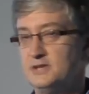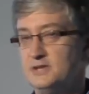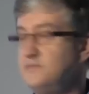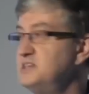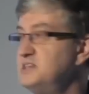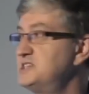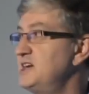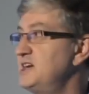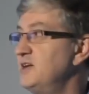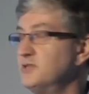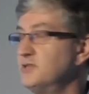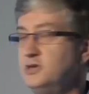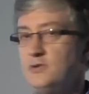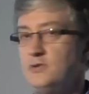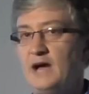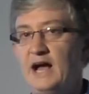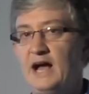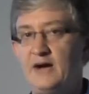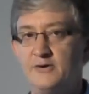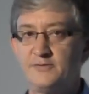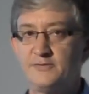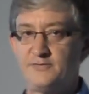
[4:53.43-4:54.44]
Let me tell you
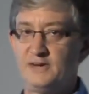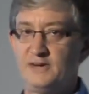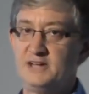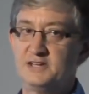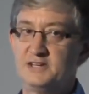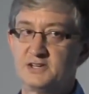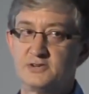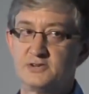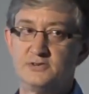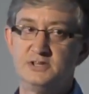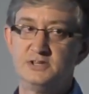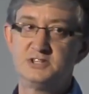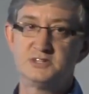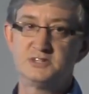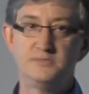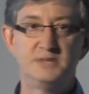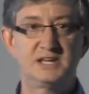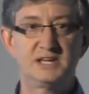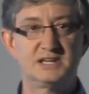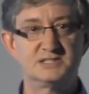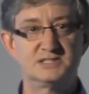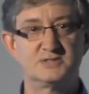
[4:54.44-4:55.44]
how to find a collision,
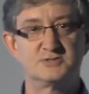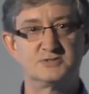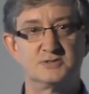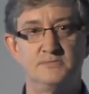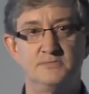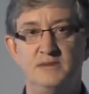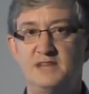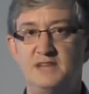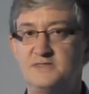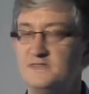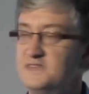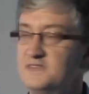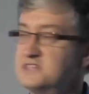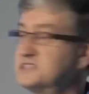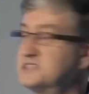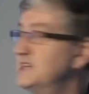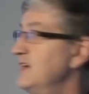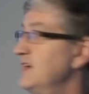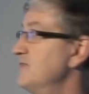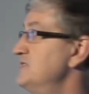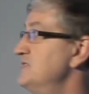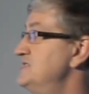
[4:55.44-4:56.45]
because there's a method that's
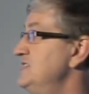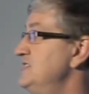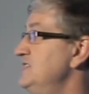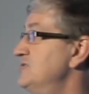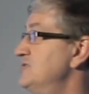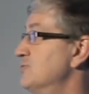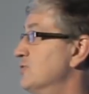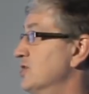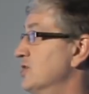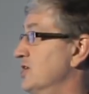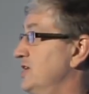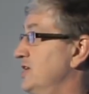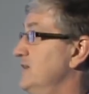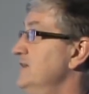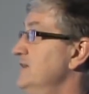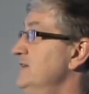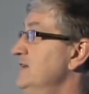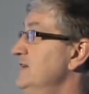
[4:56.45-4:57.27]
guaranteed to work.